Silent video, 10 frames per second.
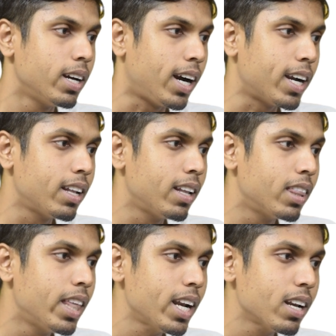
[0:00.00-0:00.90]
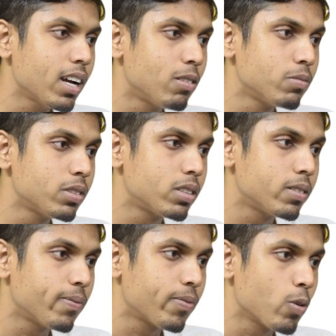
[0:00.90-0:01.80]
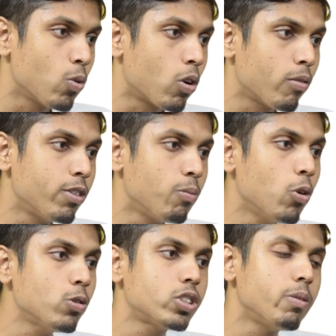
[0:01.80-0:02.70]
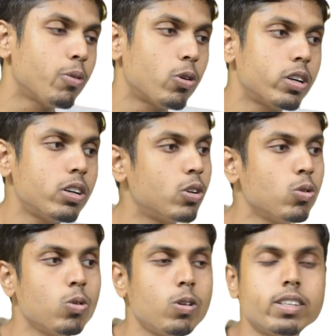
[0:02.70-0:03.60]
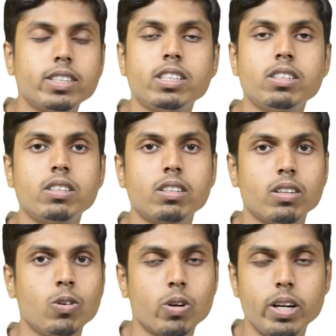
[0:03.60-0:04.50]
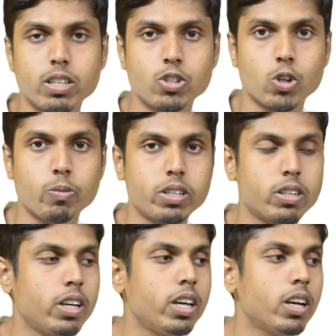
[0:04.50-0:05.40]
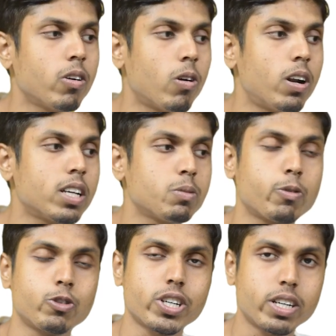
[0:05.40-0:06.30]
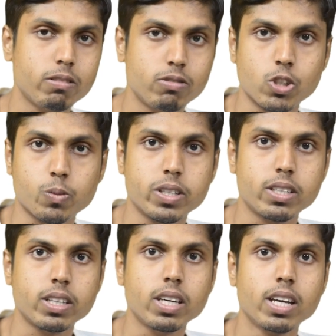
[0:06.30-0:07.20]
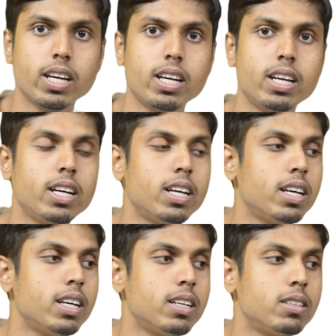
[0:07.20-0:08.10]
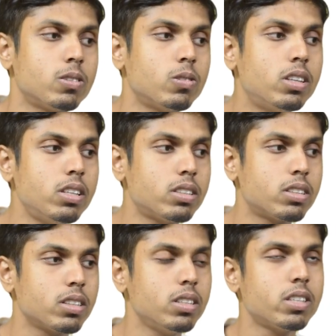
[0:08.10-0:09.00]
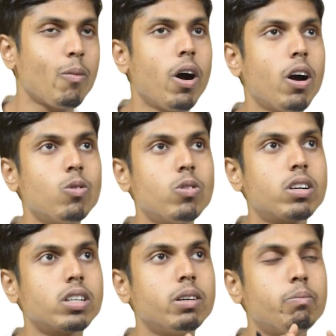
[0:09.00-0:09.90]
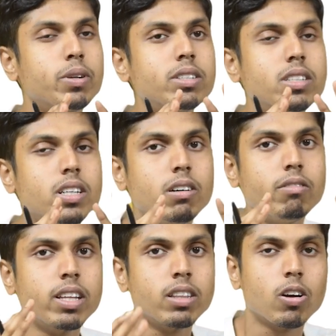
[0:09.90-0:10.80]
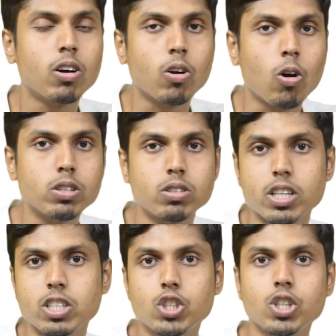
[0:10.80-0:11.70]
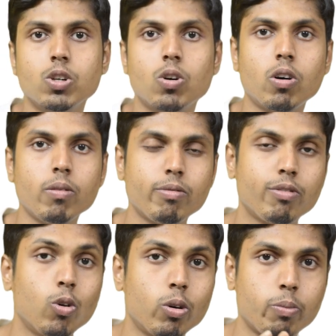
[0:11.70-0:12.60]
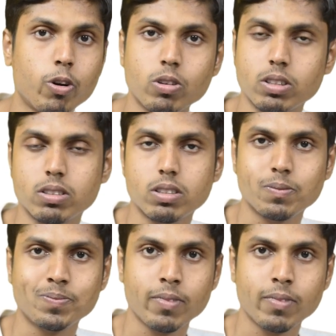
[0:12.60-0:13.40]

And then comes one of the most important tools in Euclidean geometry called as projective geometry. So this is about preserving the cross ratio of 4 points.